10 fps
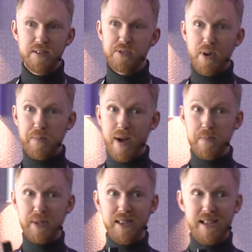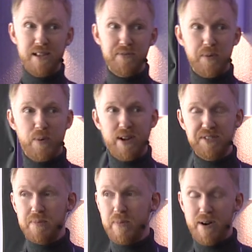So I, I, believe the
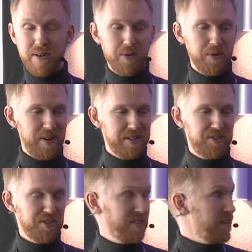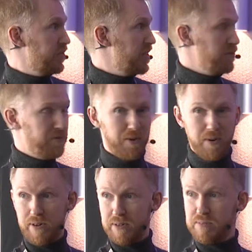press embargo has just lifted
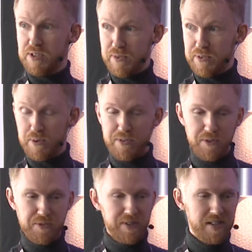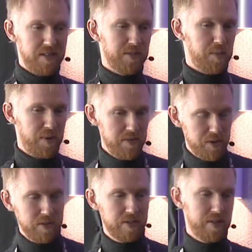for some of the reviews for this, or
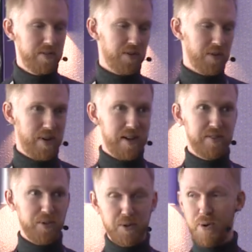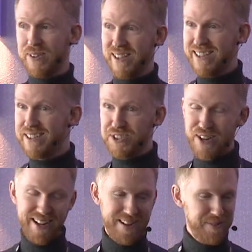previews. So uh, do go online and
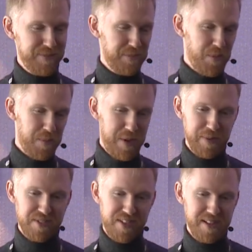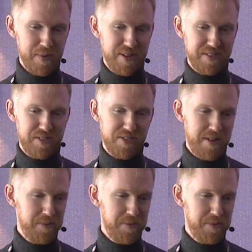check out what people are saying about it just